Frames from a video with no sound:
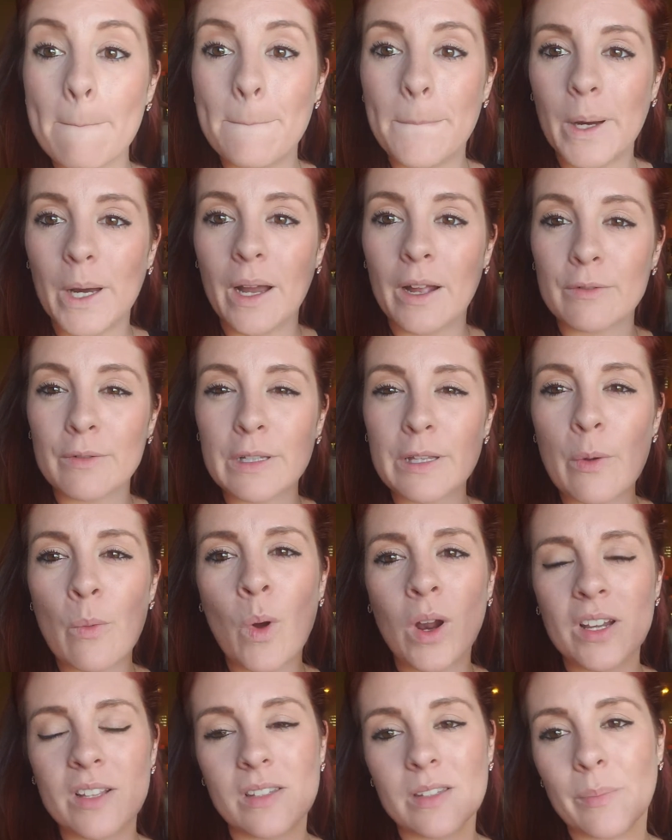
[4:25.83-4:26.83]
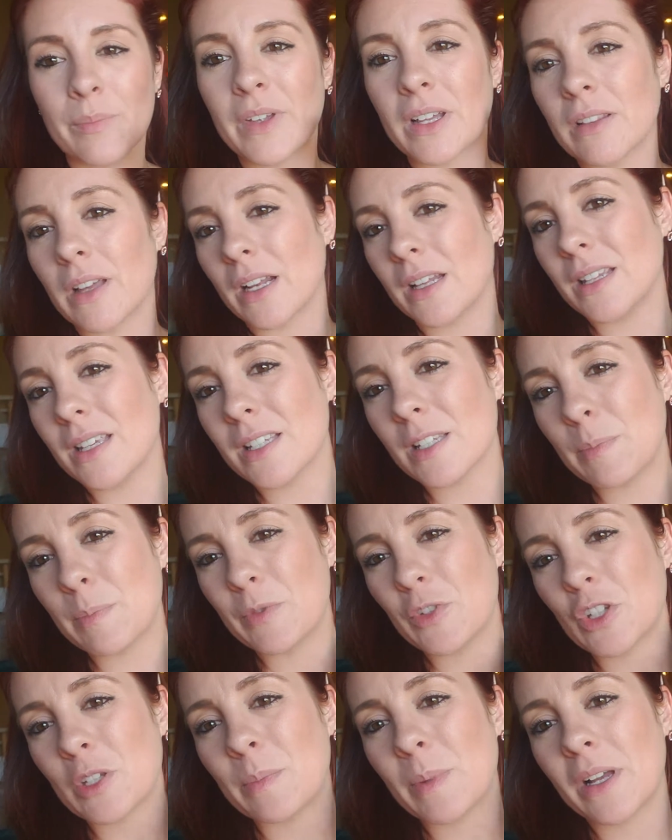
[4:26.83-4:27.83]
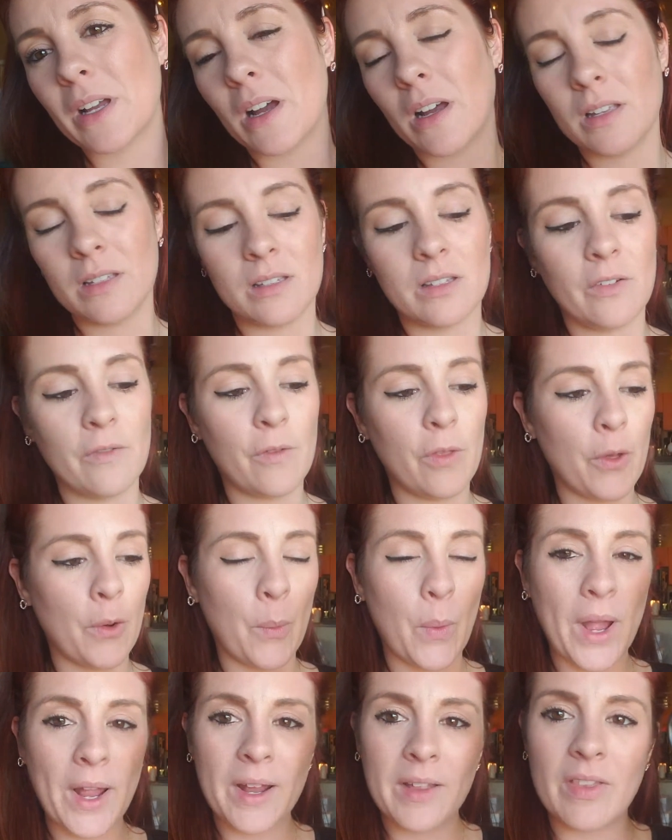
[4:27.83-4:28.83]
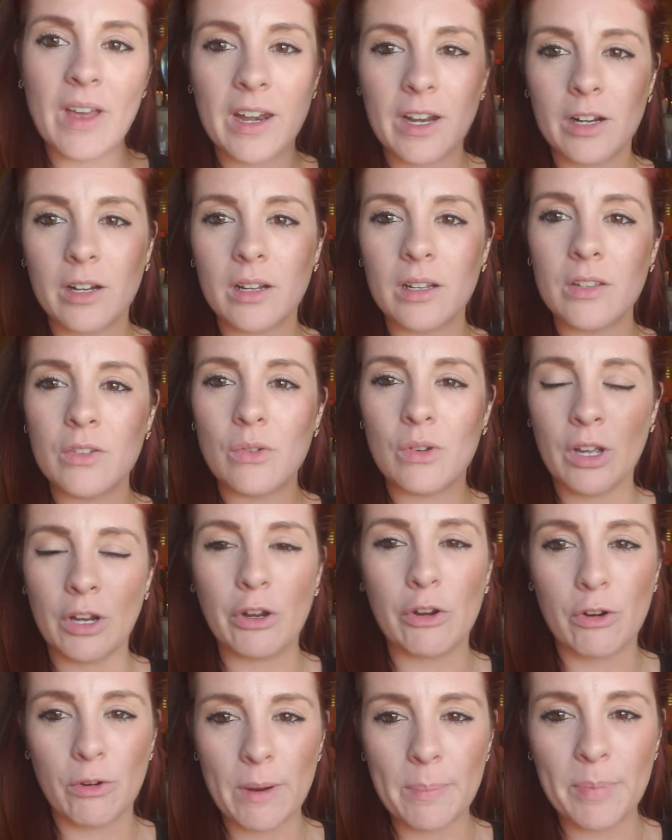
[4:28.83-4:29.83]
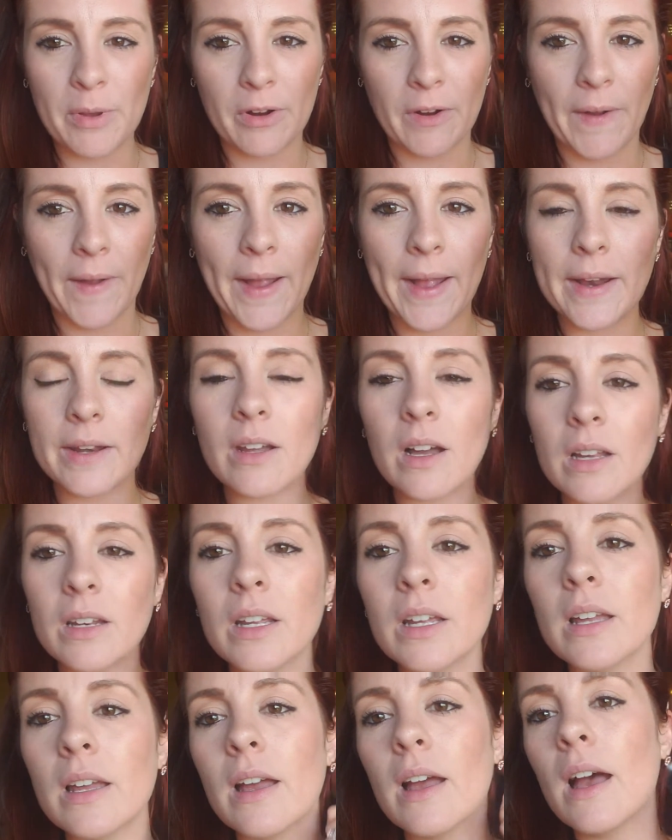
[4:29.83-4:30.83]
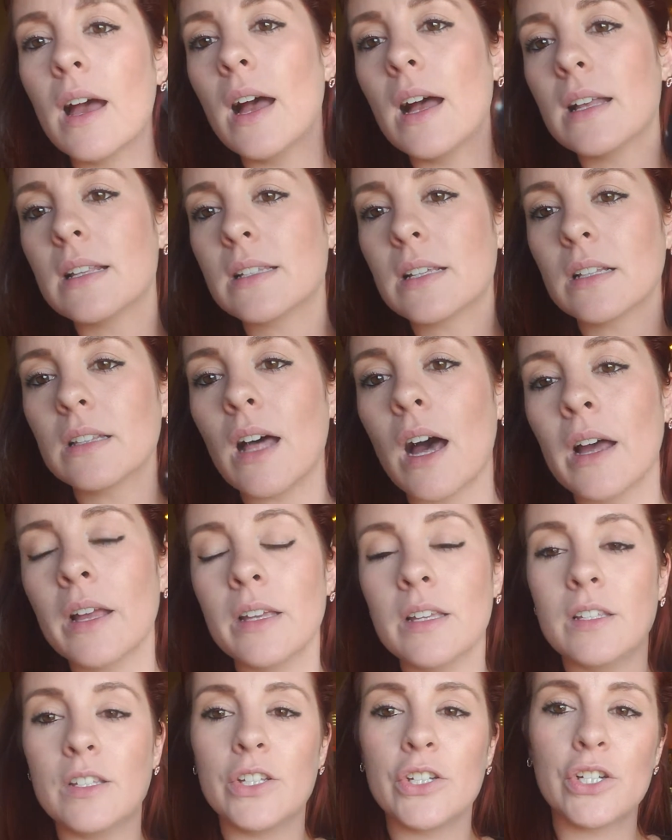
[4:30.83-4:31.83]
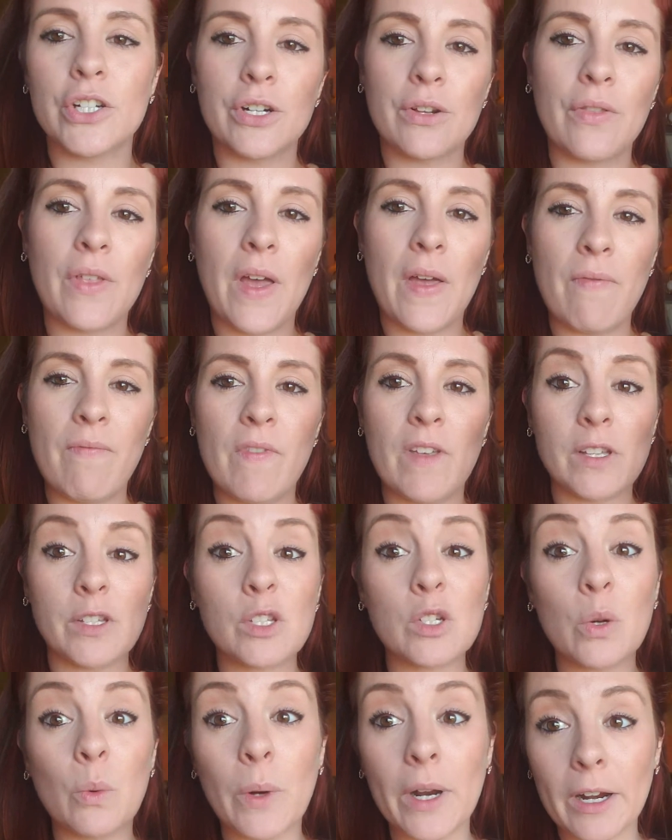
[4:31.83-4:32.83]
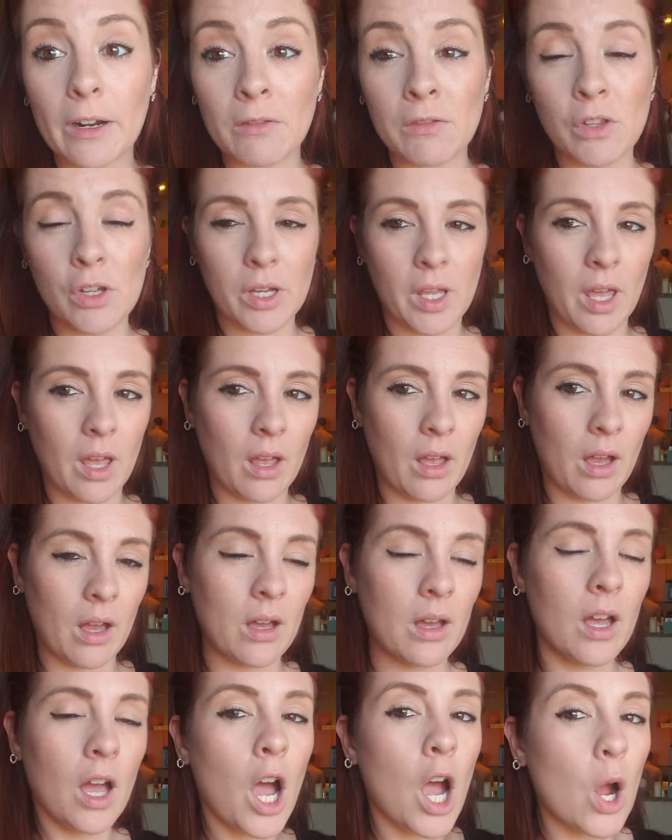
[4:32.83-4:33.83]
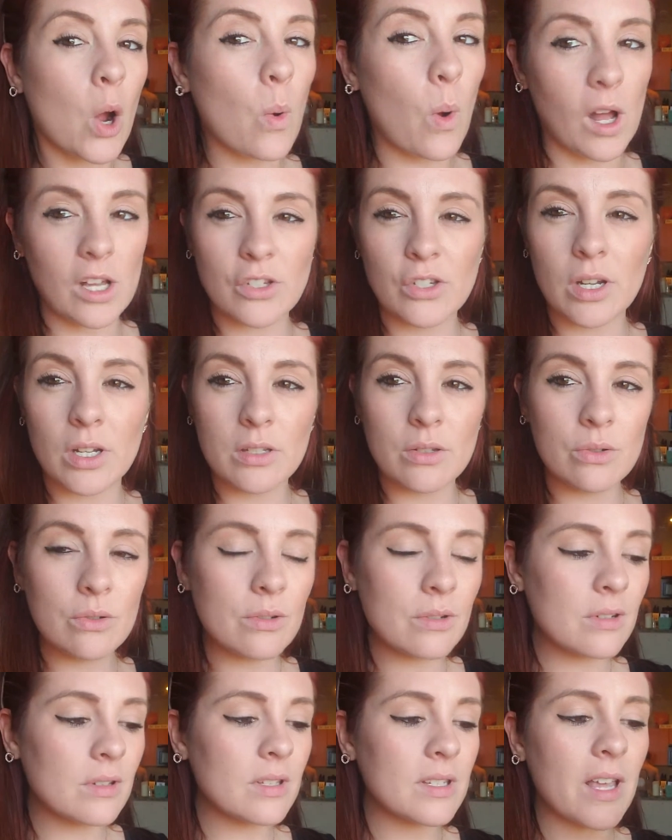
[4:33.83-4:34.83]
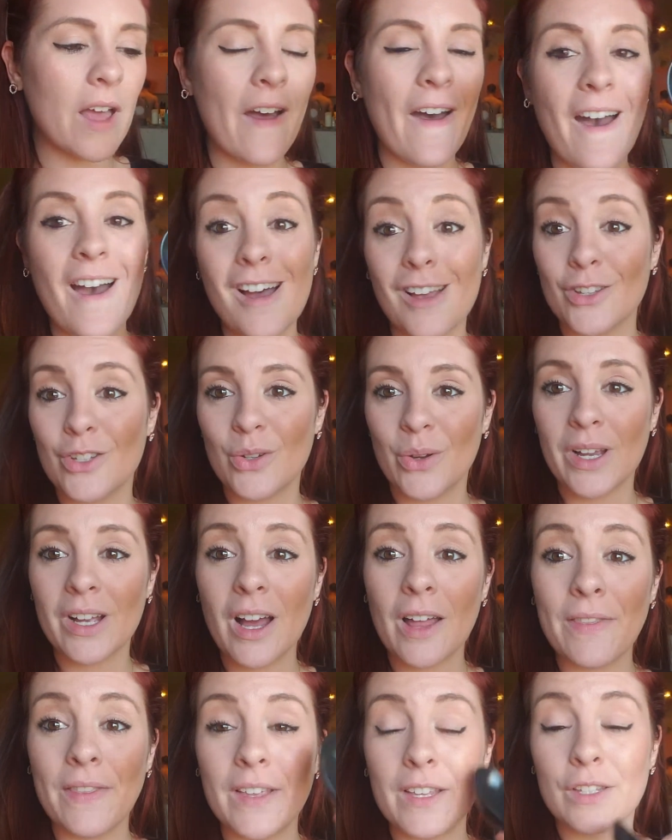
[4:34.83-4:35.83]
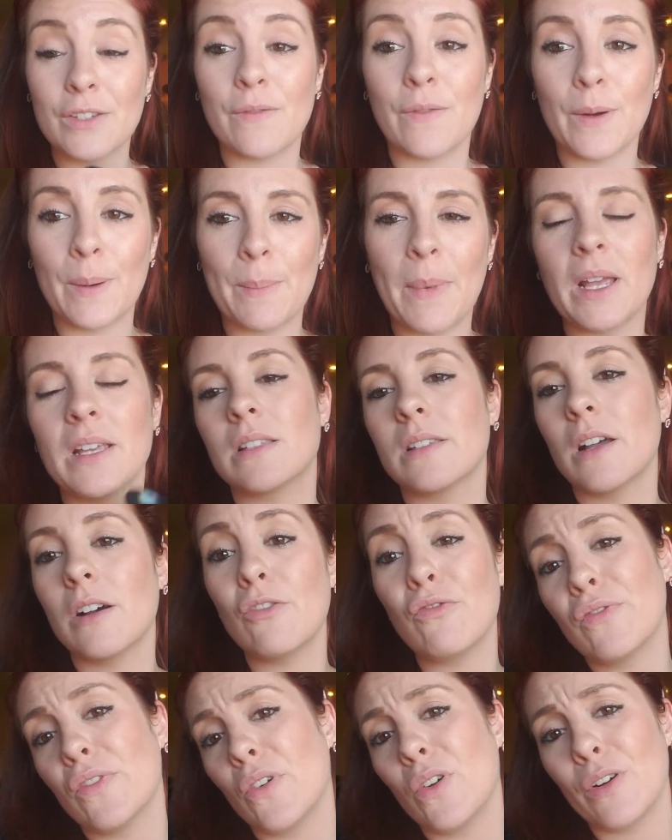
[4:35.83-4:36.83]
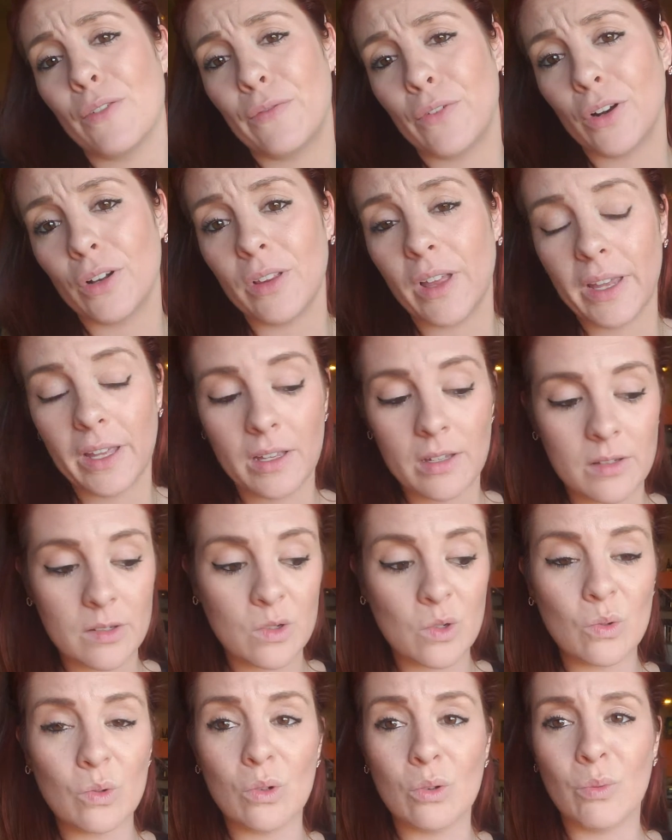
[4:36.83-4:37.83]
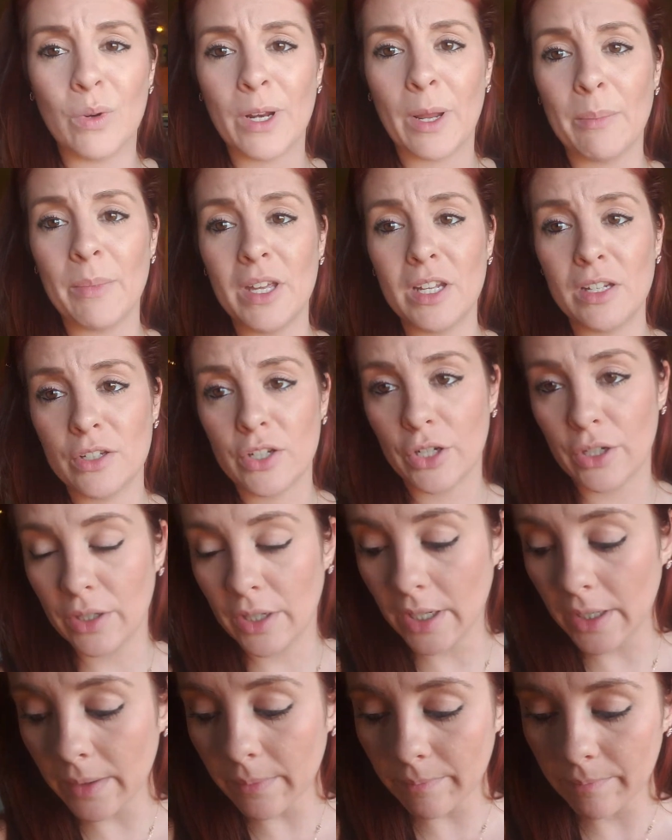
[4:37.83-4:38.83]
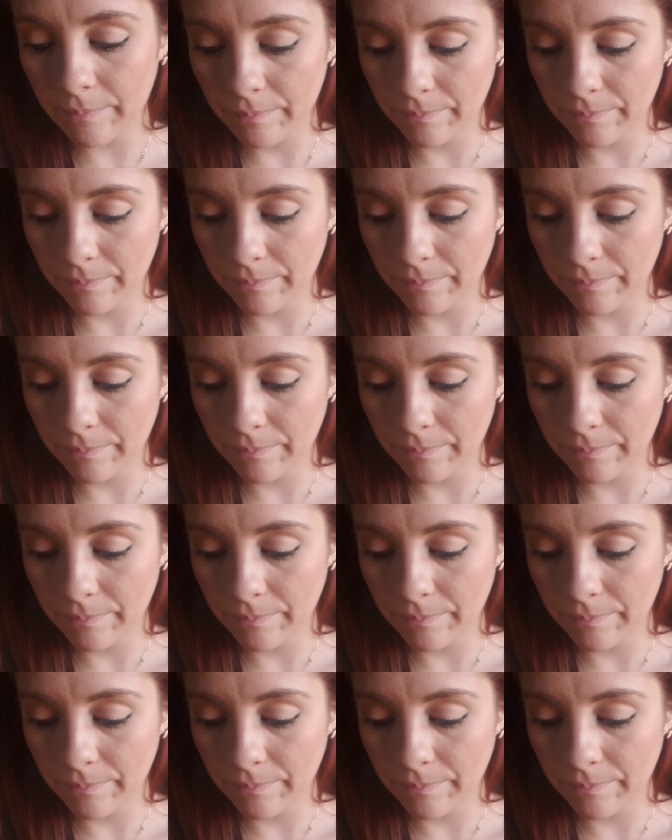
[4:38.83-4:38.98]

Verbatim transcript: But I really wanted something like this just because of the way that you could grip your hand on it. It's a lot easier than the square looking gua sha tools. So I got this for myself or for like school when I'm interning.